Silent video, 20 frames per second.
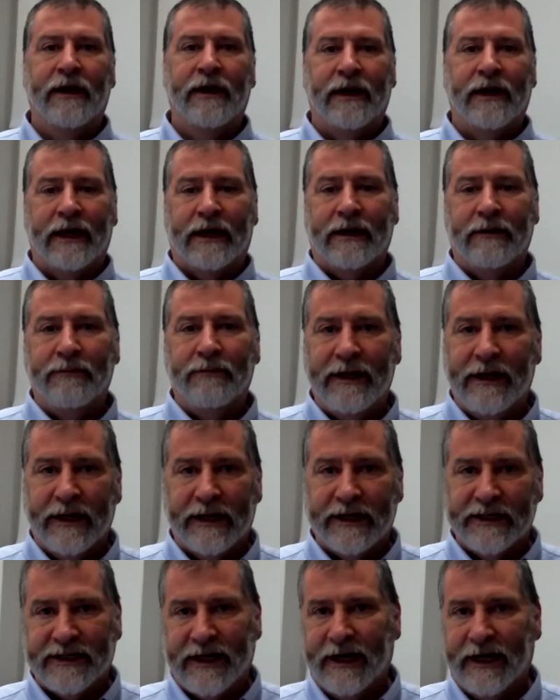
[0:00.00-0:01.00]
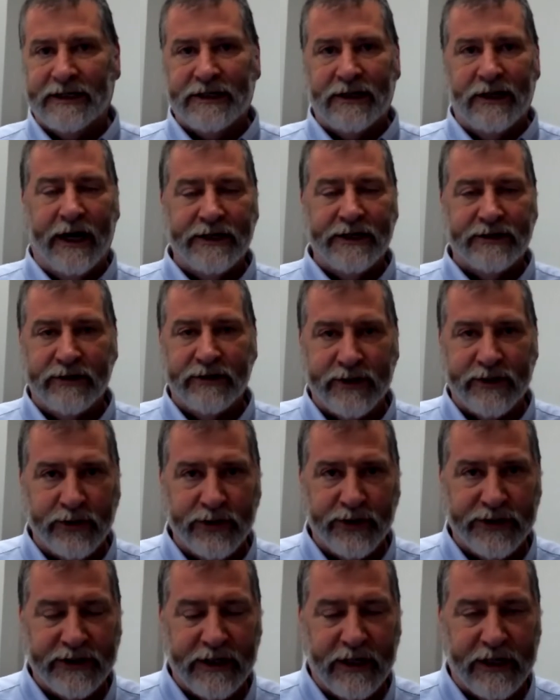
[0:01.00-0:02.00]
It can be in a science class or a
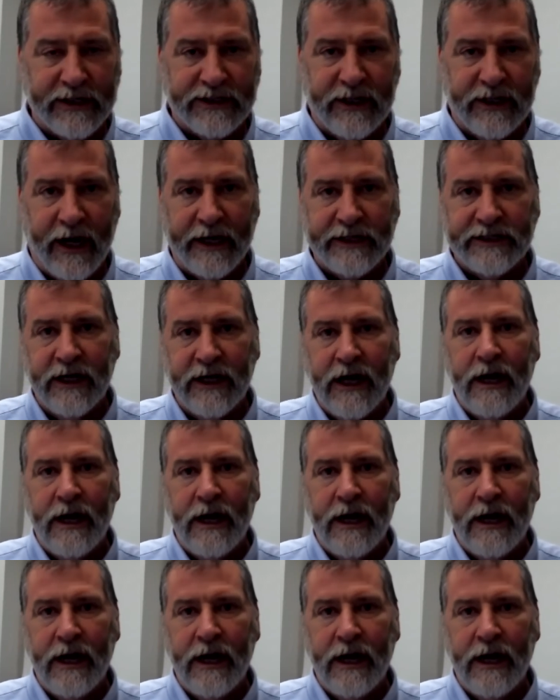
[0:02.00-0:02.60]
social studies class,